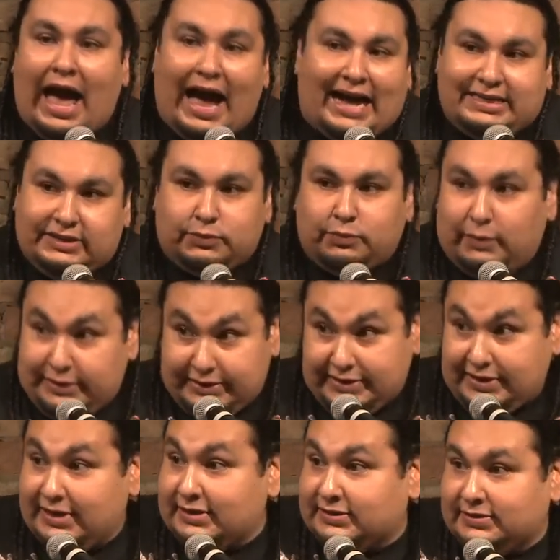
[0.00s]
I just wanted
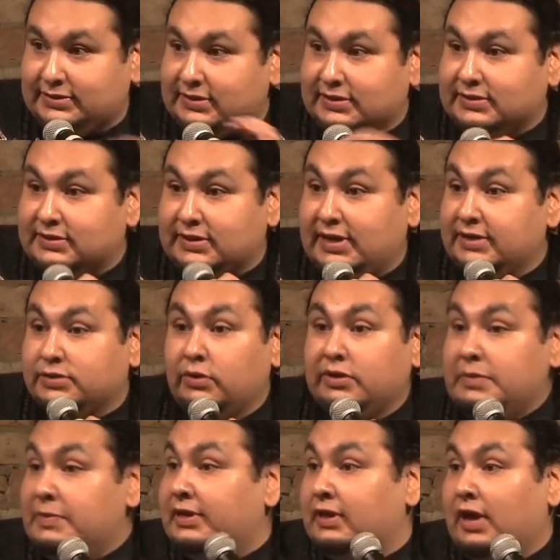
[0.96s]
this. This is it. It's
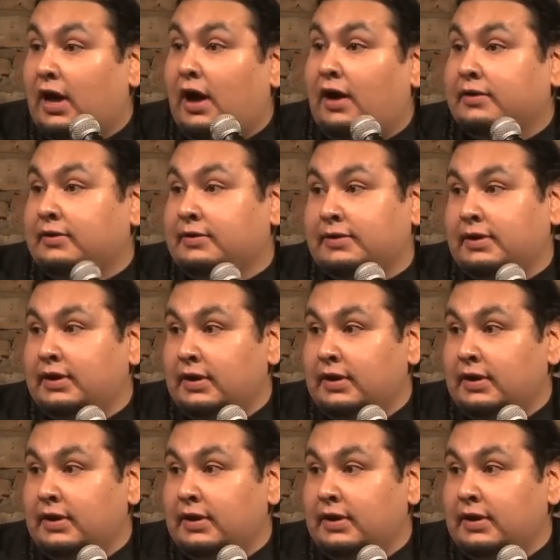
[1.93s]
only a minute long.